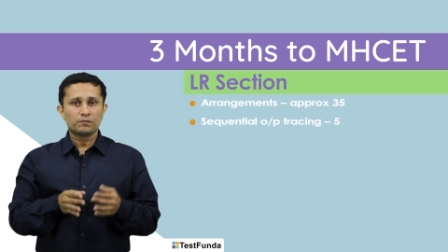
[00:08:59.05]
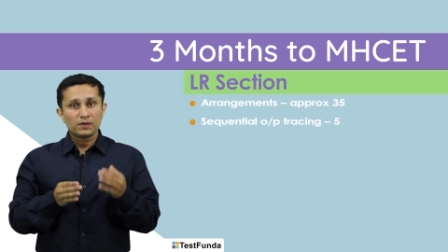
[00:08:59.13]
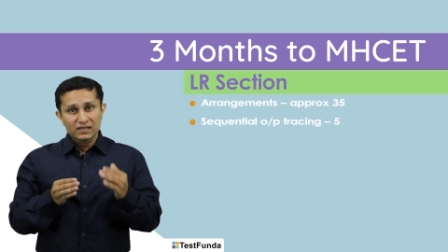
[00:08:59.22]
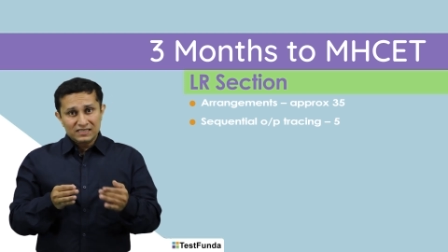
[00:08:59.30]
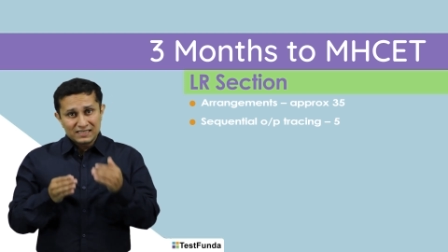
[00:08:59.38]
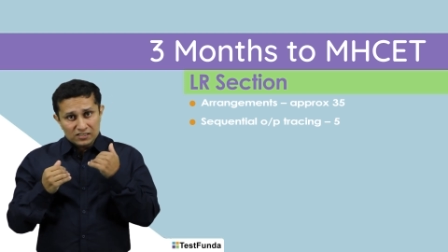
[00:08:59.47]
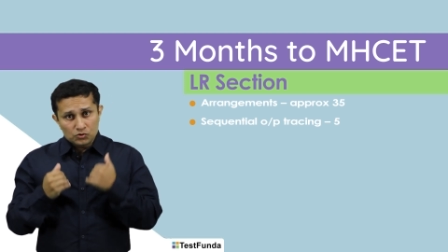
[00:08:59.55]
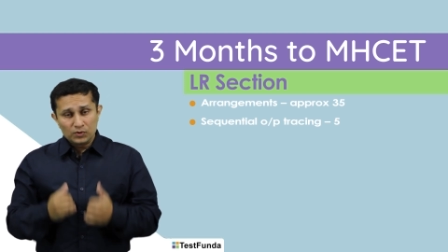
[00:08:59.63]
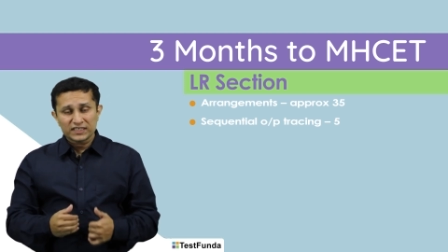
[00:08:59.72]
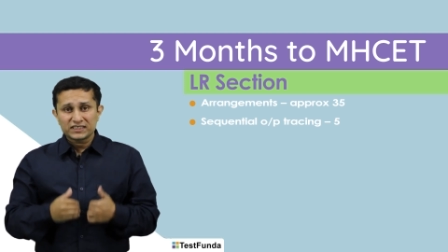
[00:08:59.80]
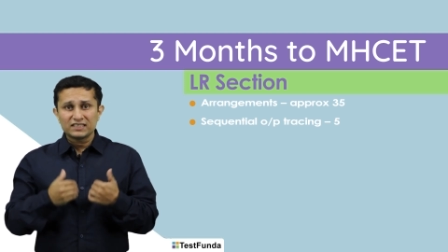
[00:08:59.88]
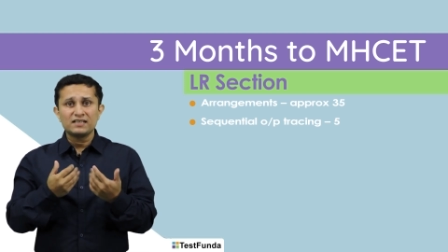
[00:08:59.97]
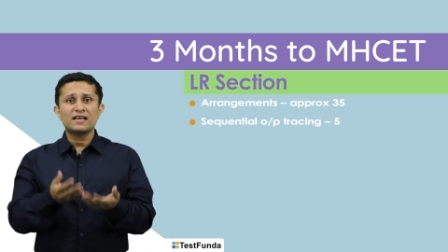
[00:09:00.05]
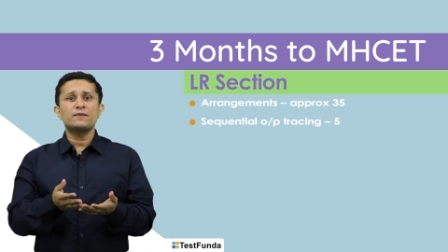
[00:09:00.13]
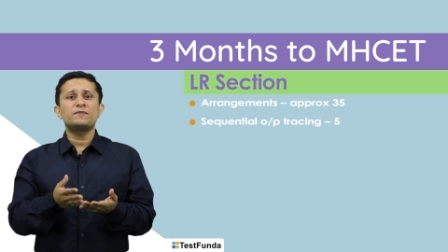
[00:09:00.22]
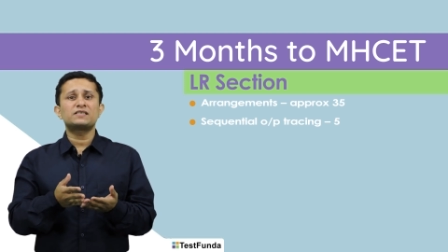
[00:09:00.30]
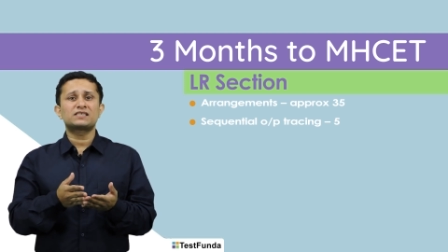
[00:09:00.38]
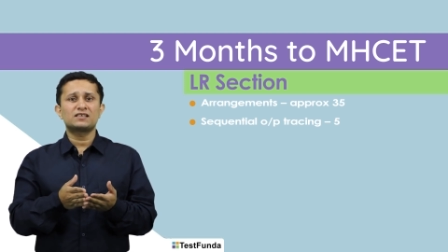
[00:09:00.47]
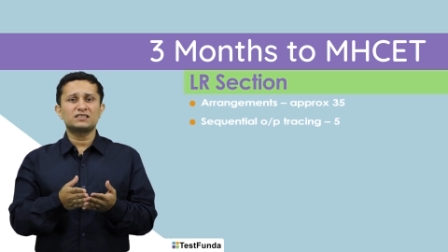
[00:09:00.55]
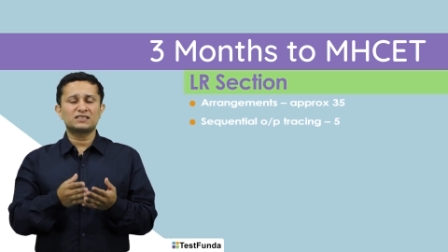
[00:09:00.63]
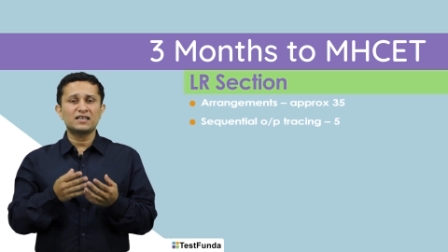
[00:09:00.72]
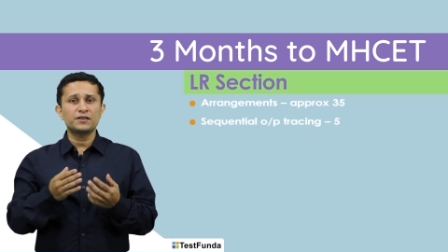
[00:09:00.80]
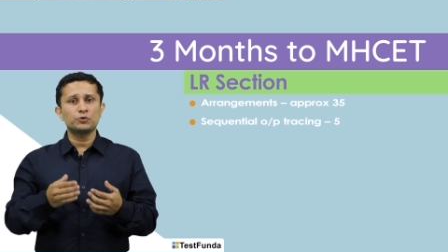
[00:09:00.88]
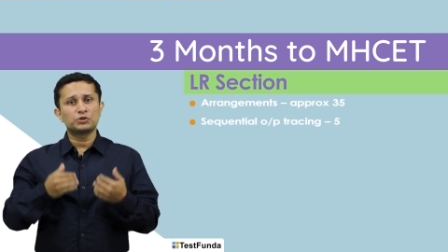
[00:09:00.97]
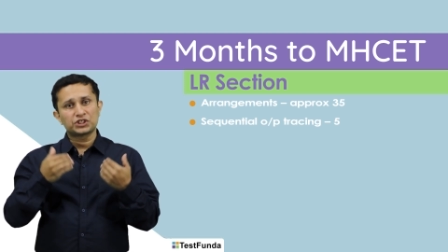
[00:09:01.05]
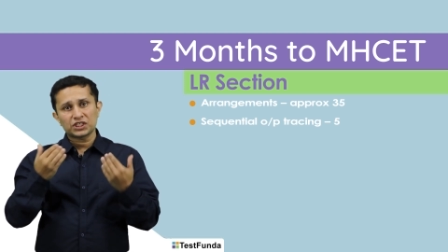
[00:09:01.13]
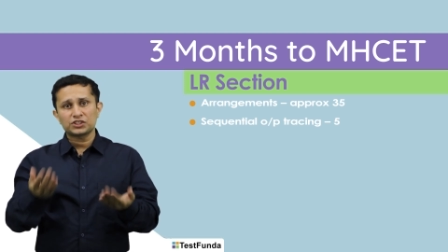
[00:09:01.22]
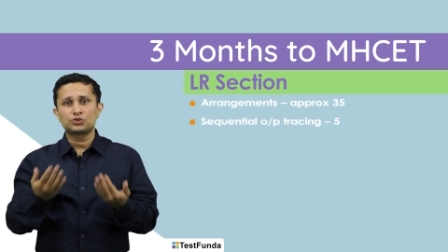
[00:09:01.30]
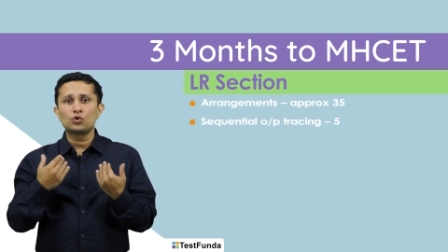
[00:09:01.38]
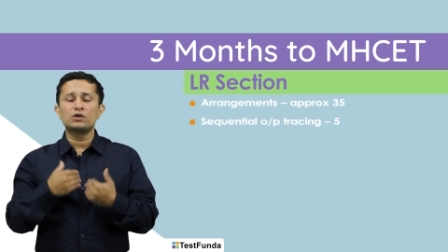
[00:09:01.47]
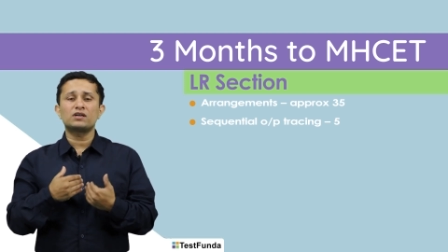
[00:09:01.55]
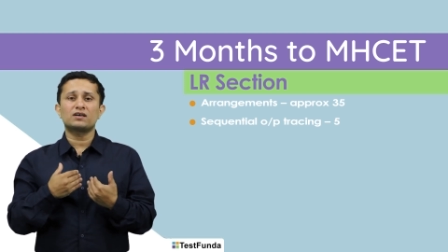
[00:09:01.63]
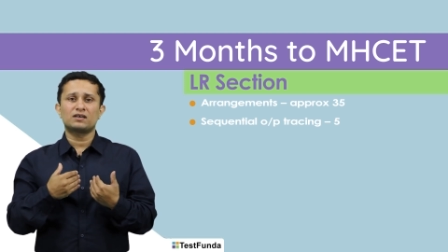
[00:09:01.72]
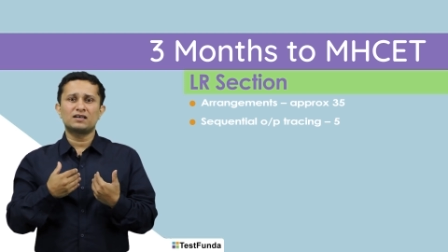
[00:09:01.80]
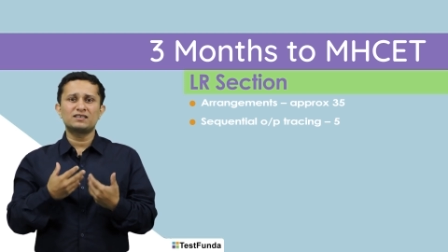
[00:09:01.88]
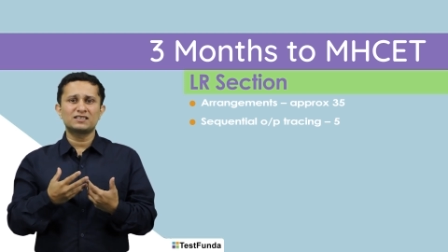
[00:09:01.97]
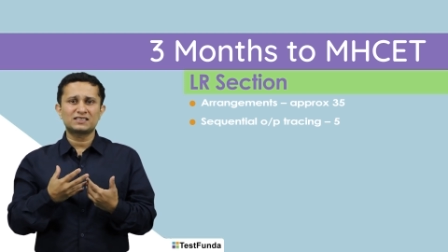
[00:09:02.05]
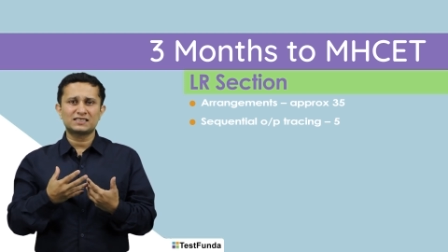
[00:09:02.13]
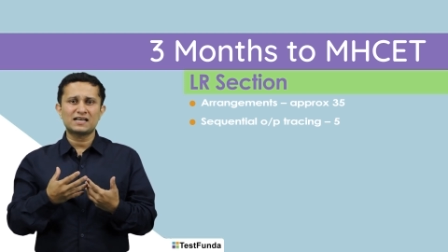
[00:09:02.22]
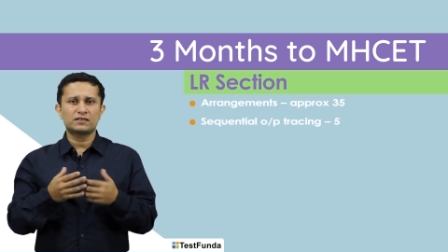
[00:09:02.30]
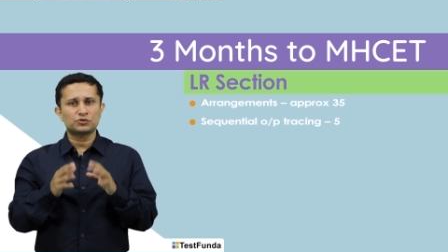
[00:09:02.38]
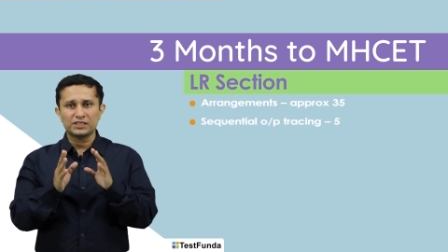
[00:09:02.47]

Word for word: Plus, this question type is such that you just don't understand.